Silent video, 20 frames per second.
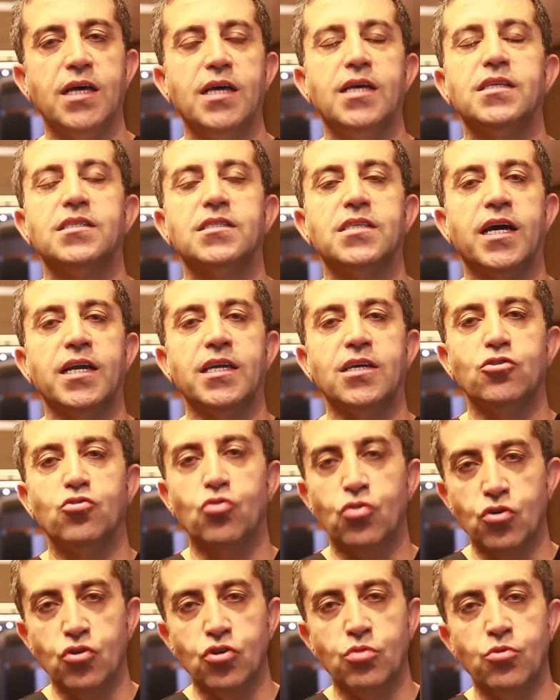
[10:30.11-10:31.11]
This does
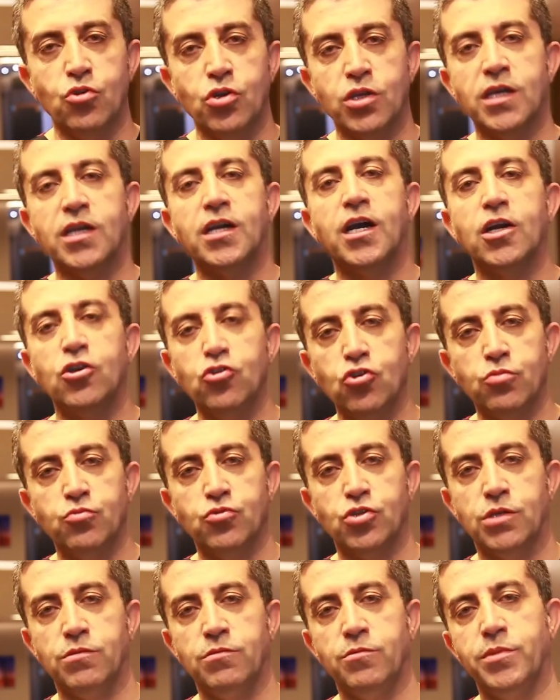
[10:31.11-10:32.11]
not mean that the
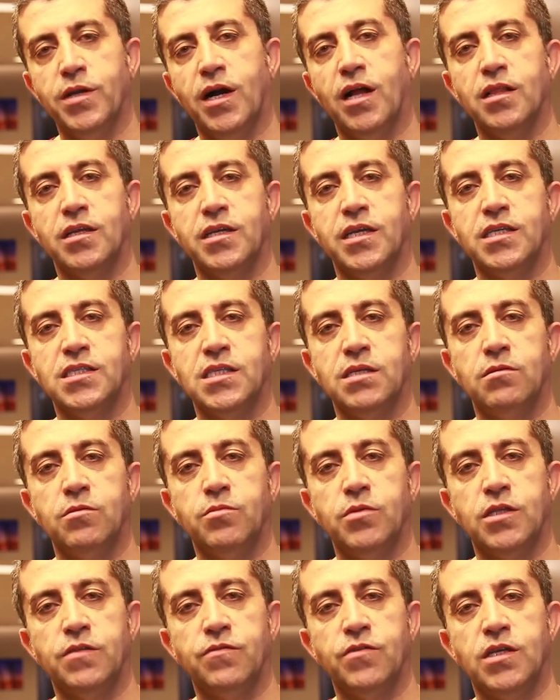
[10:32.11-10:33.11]
liquid that
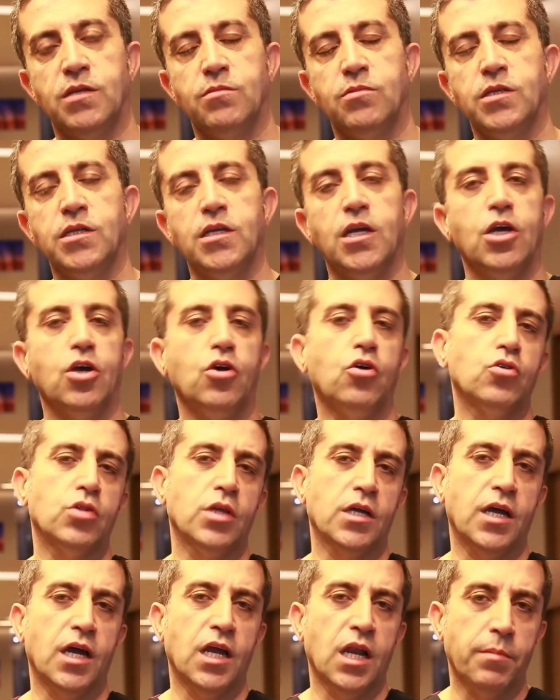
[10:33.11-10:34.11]
comes out is
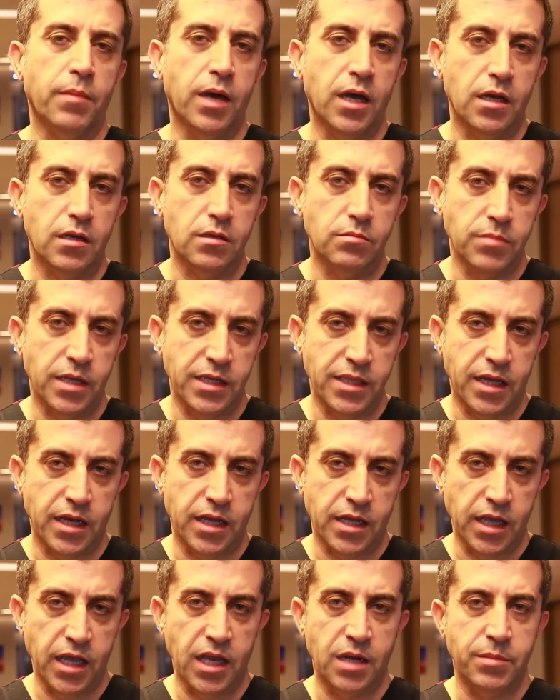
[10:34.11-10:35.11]
blood, but
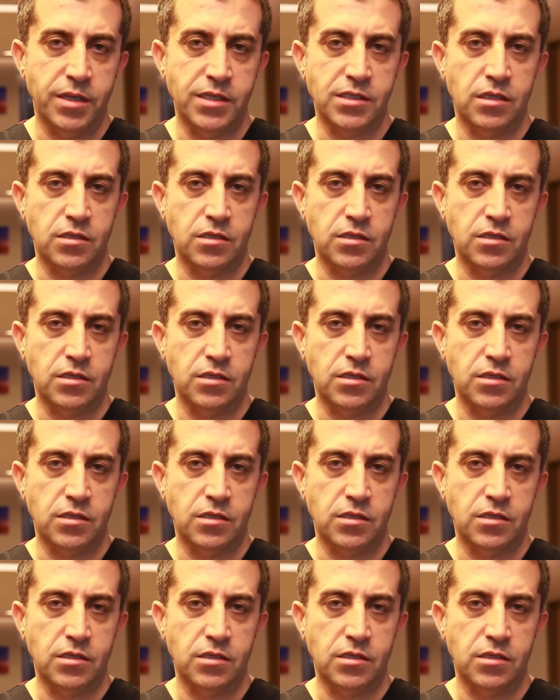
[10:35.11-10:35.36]
only